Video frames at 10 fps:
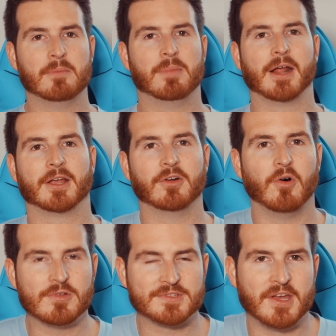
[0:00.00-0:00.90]
but it can
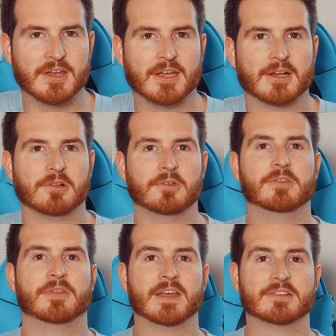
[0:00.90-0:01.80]
also
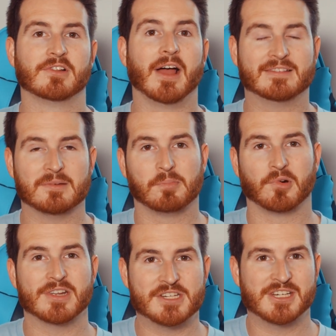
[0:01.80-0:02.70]
include things like
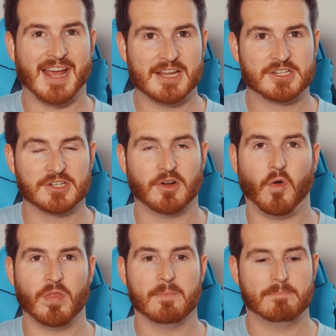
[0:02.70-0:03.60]
depreciation on the